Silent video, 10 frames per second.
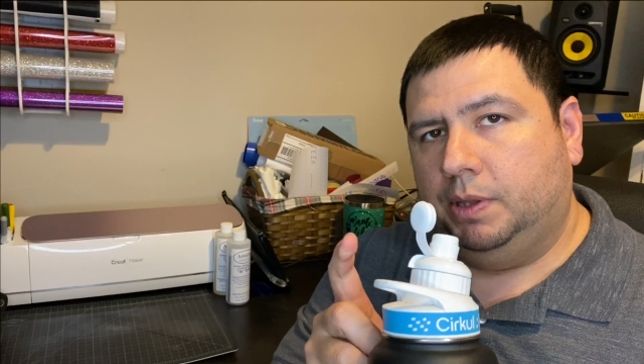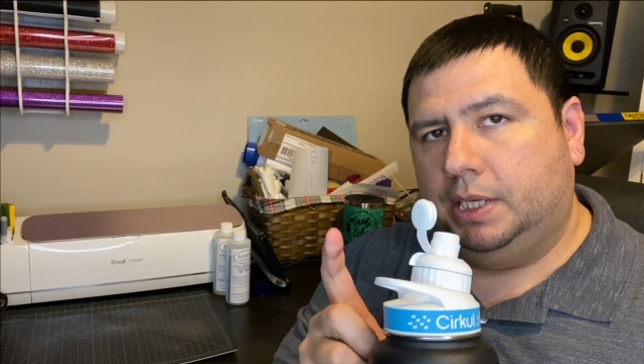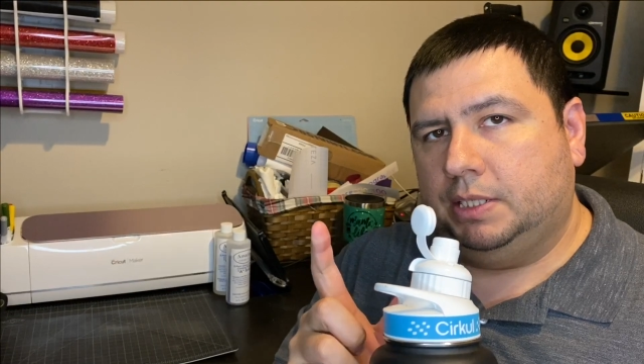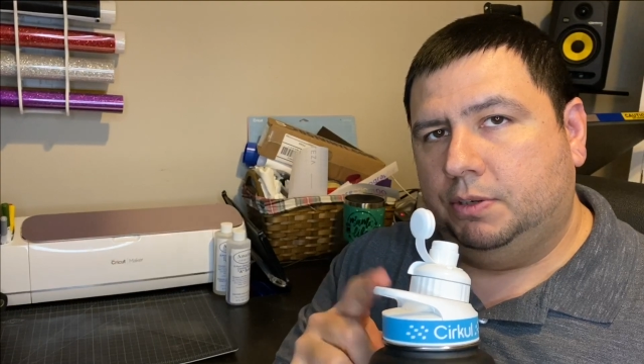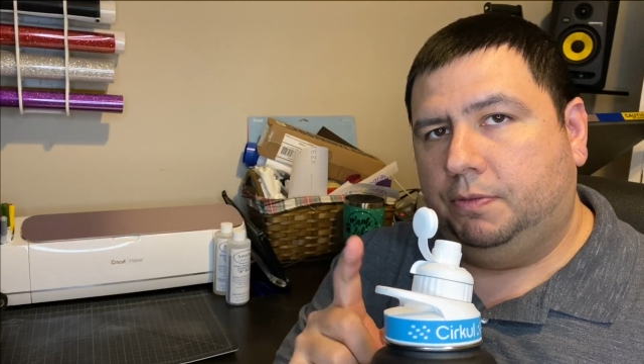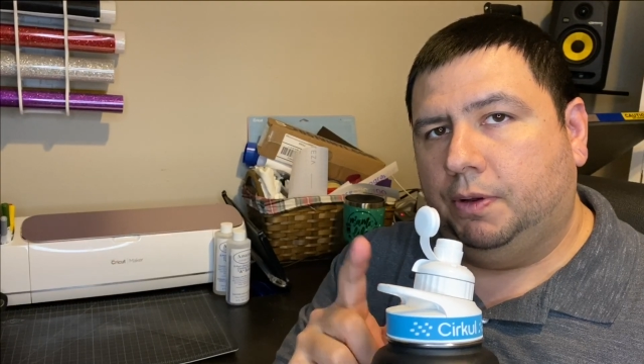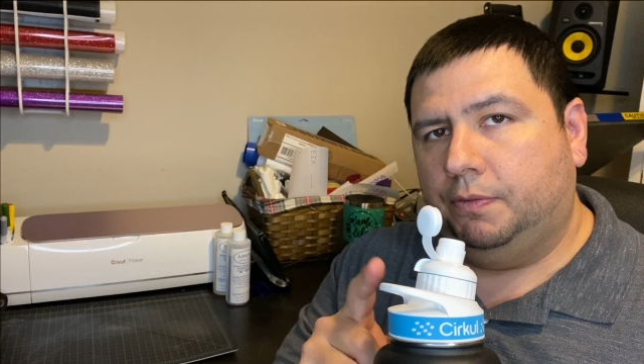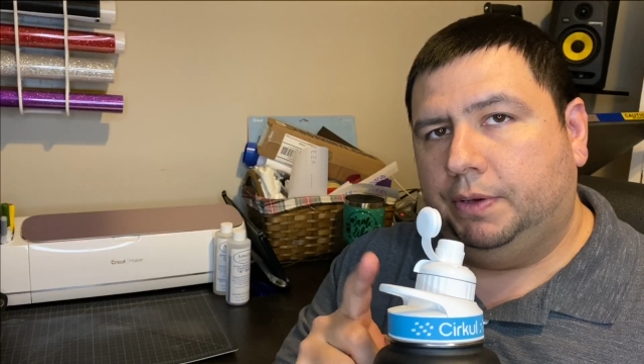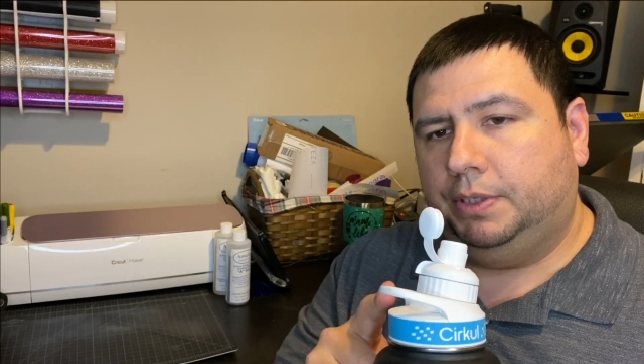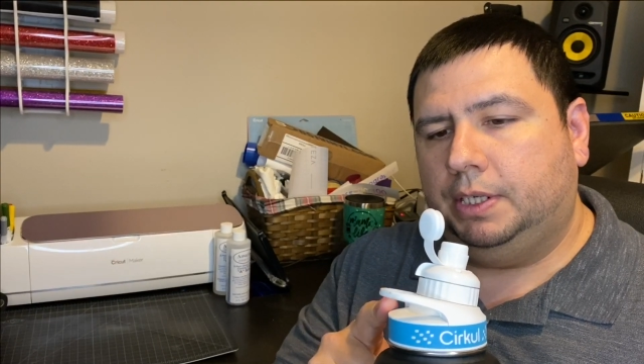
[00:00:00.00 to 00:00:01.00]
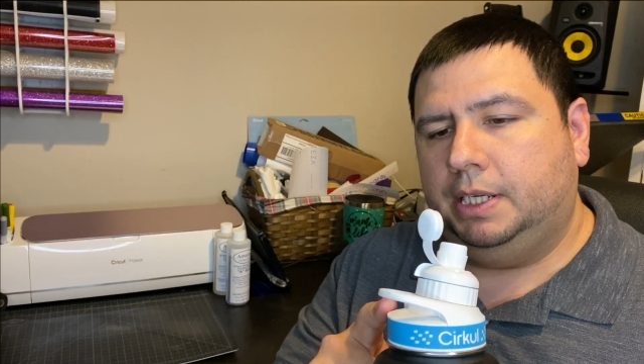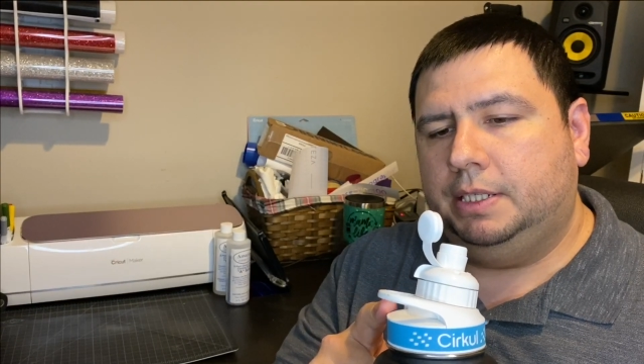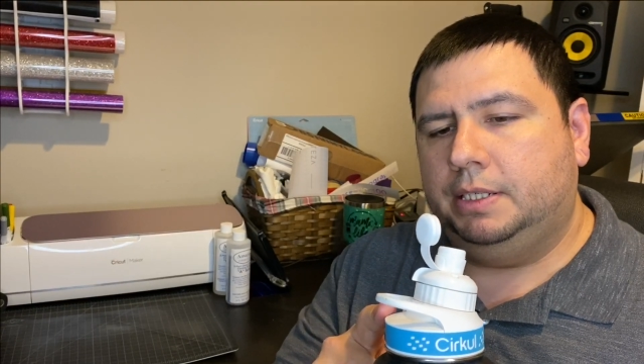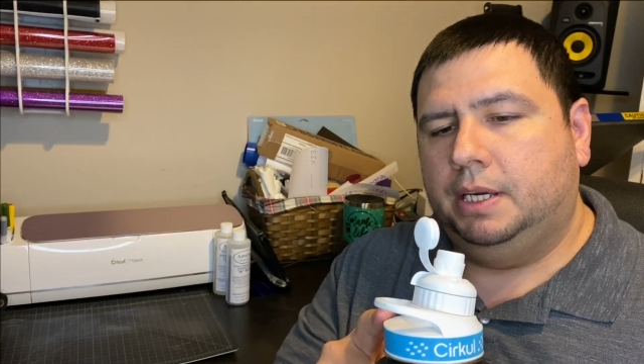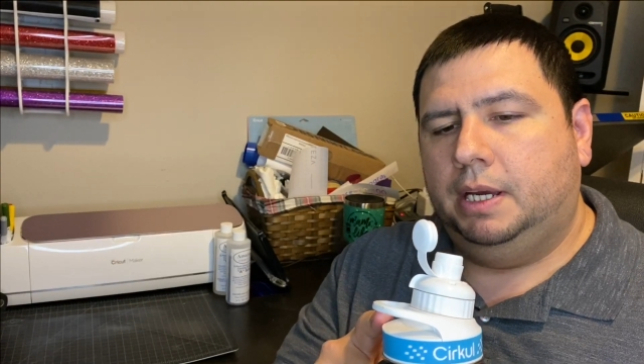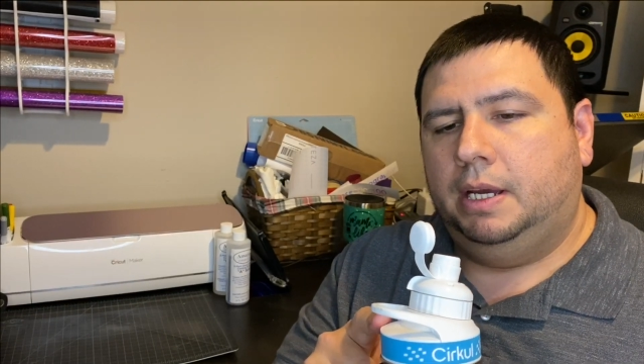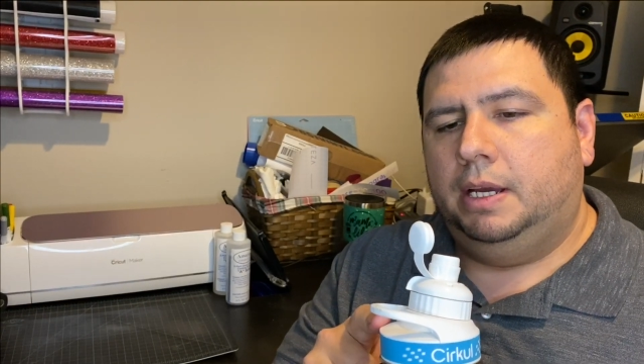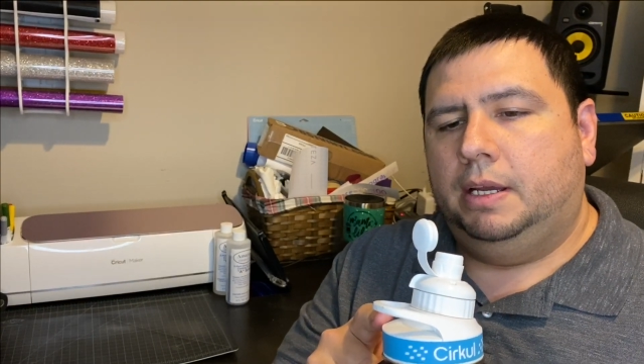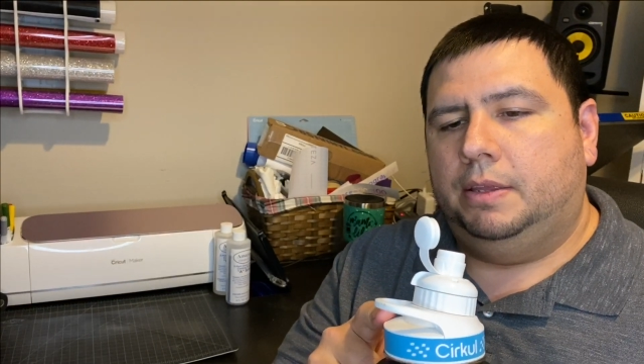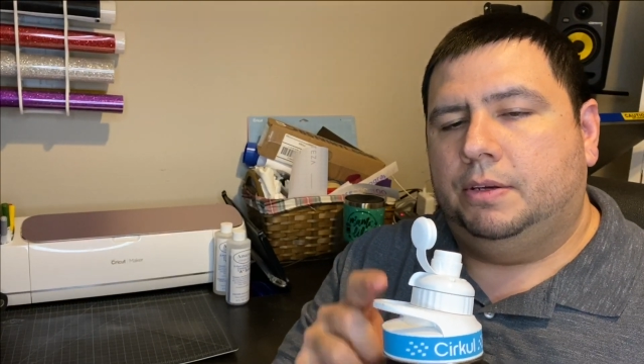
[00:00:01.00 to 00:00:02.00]
these new flow filter lids,
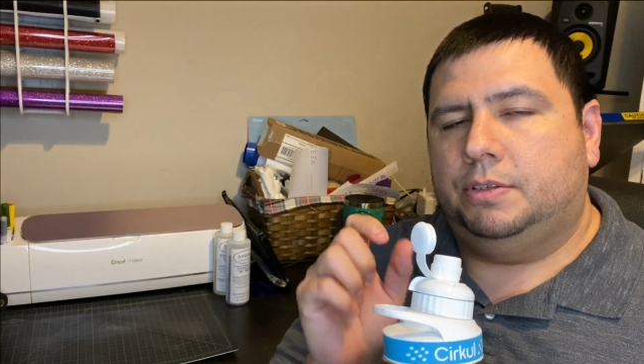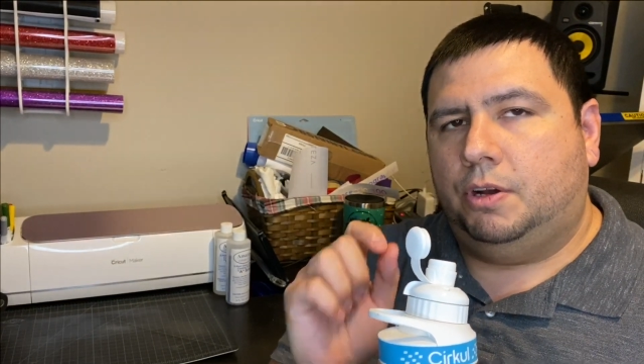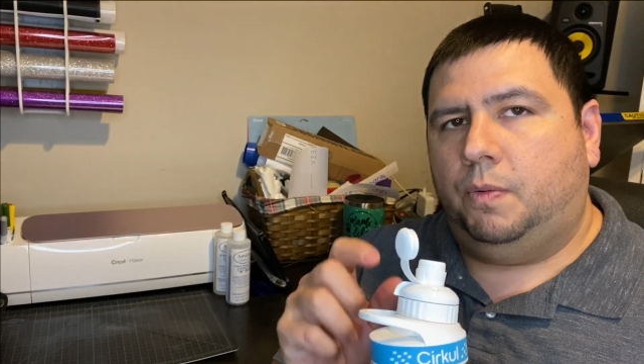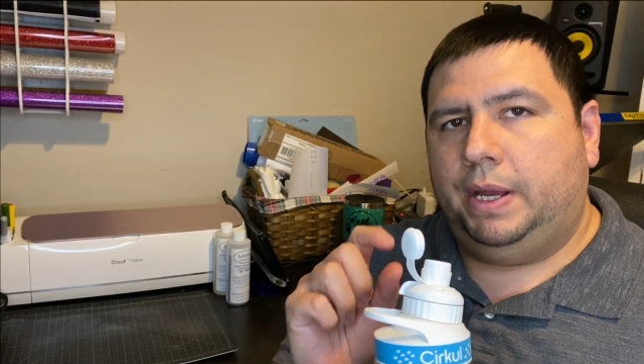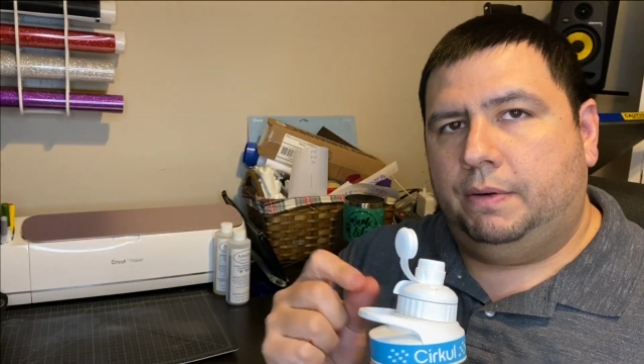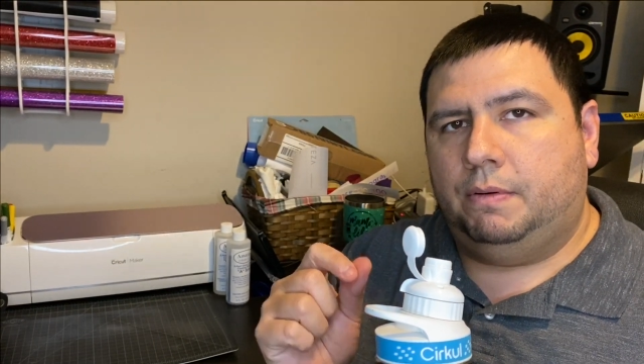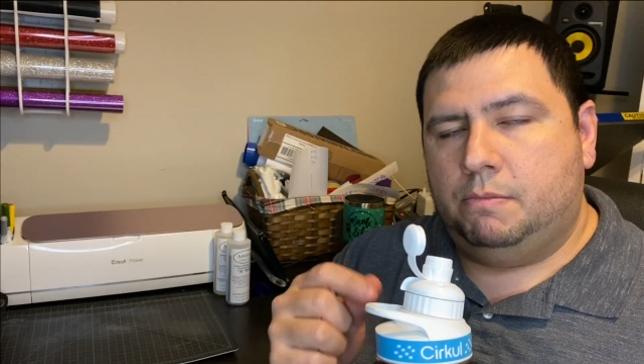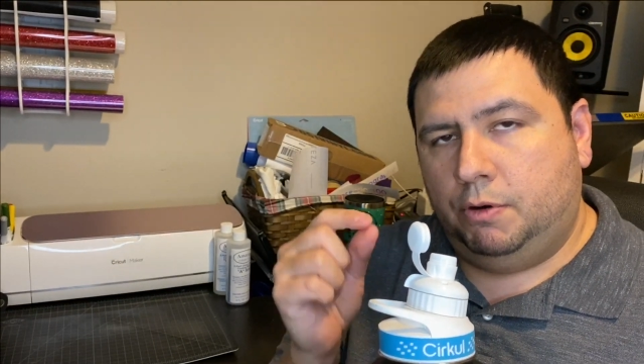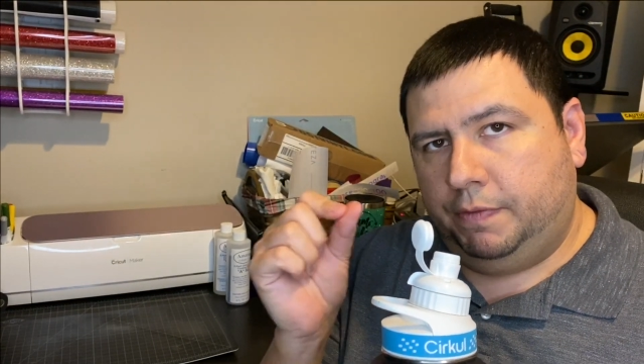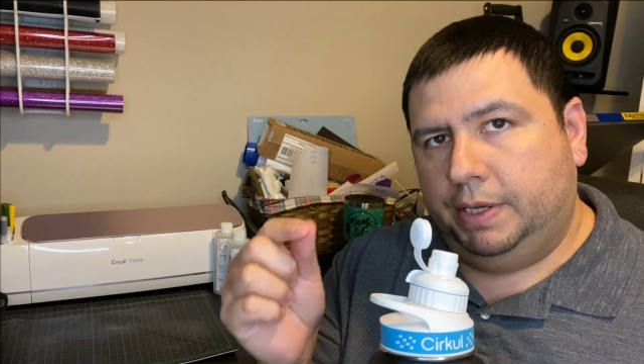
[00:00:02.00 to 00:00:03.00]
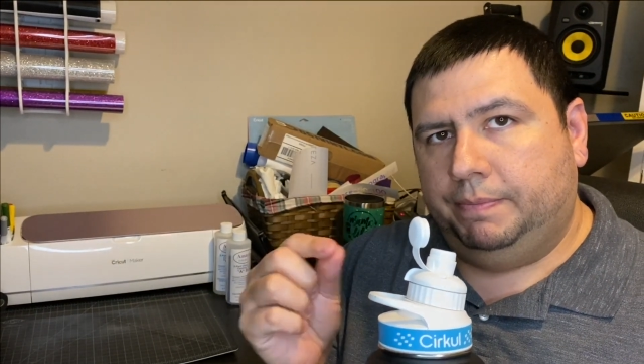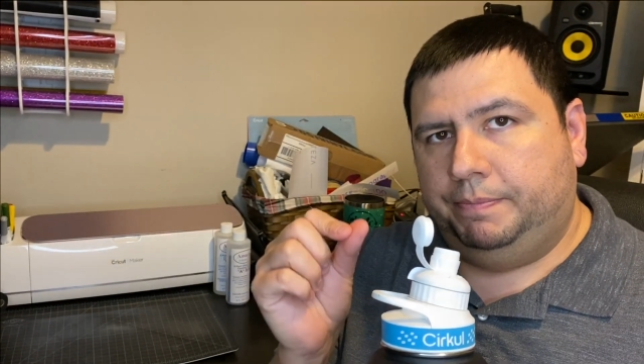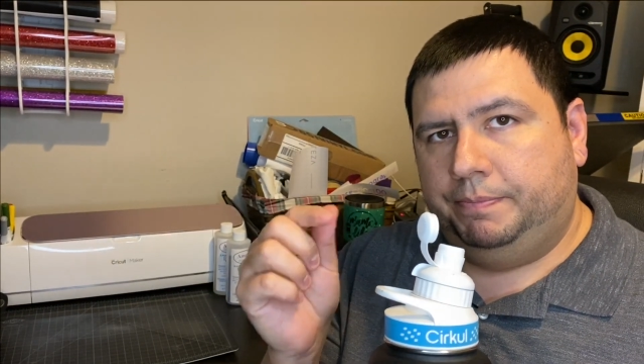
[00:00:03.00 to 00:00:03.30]
there's no way to remove it,